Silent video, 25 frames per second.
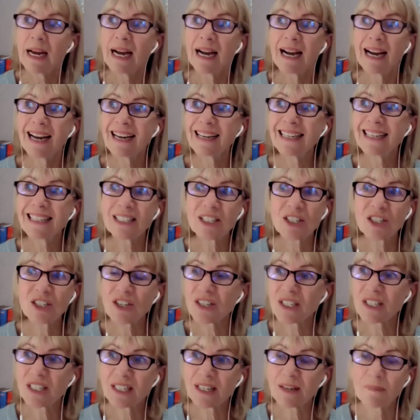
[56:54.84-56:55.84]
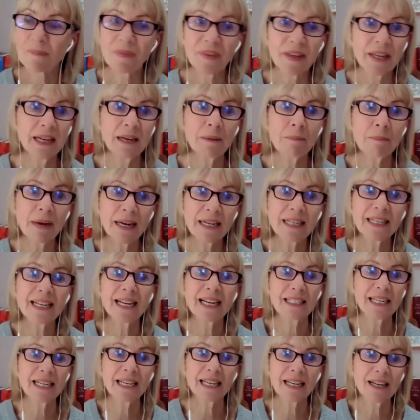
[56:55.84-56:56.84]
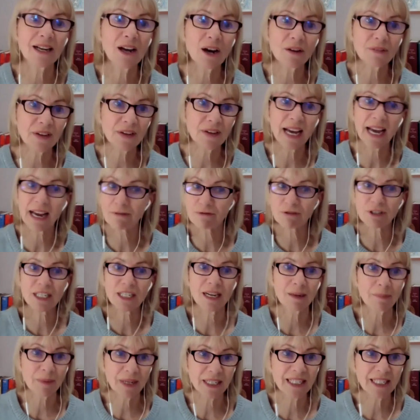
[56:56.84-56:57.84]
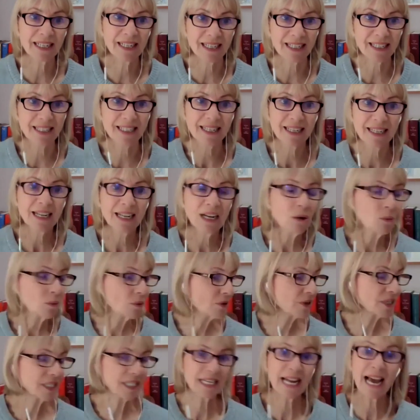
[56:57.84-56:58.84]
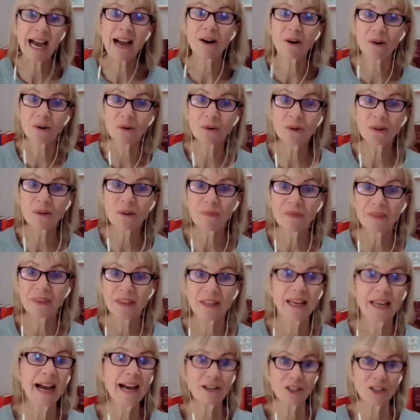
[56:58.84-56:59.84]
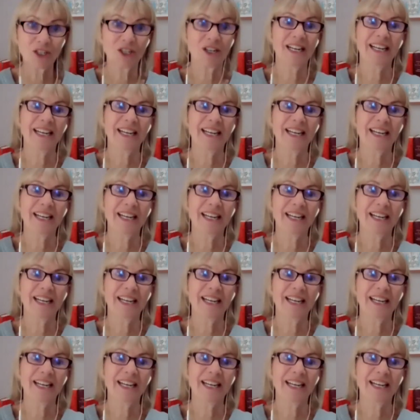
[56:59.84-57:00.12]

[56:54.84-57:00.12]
And it's just, it meant getting cover every time I did it. Whereas now, actually,